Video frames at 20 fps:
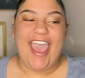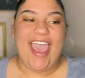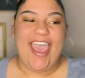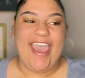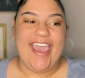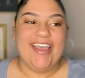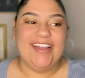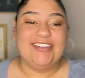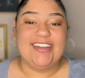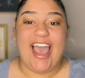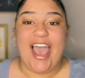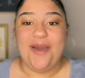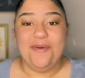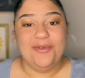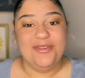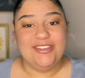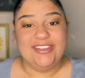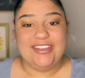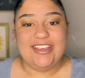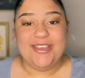and I
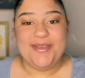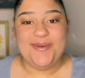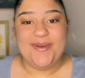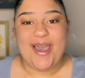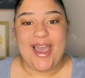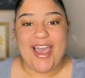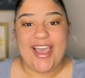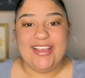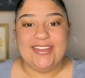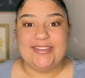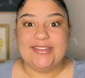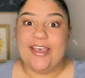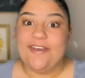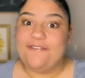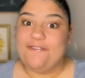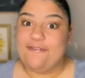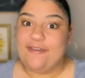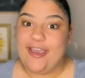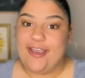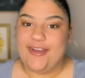will see you guys
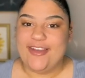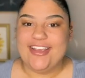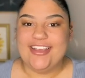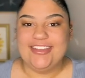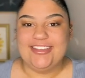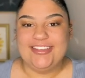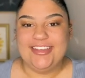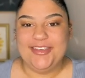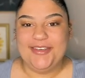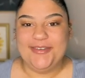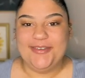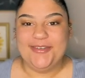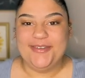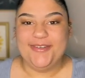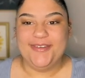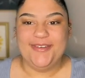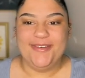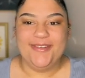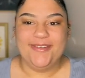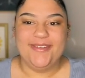very
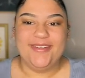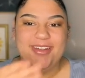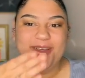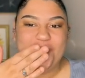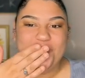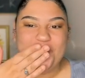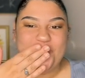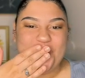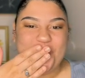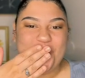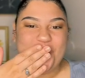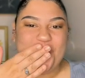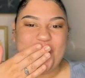soon.